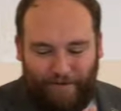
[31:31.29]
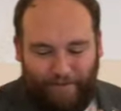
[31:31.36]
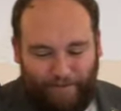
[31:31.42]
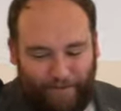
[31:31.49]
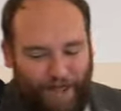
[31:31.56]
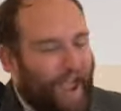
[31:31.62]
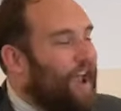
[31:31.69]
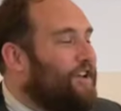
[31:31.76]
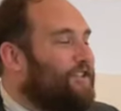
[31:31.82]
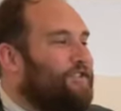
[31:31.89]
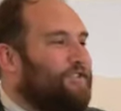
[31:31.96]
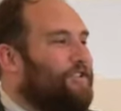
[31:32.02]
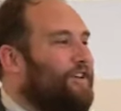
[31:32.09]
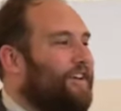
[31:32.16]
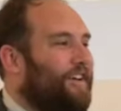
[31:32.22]

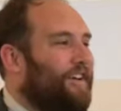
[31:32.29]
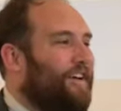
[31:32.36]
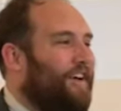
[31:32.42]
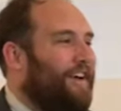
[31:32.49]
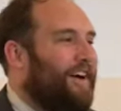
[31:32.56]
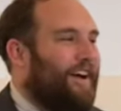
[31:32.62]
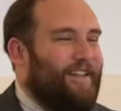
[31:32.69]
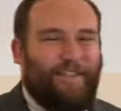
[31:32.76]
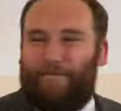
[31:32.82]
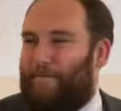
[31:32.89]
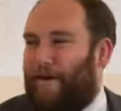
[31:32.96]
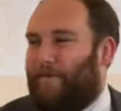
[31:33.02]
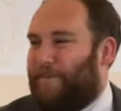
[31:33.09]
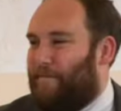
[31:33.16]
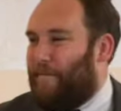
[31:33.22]
flesh and
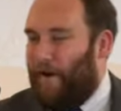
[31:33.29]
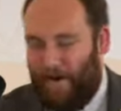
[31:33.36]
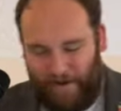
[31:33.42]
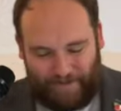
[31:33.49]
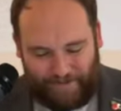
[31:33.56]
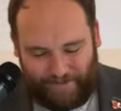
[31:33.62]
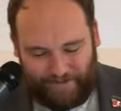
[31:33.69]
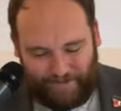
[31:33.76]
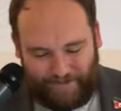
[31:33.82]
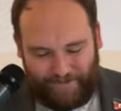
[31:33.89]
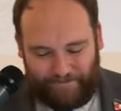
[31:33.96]
dwelt among us,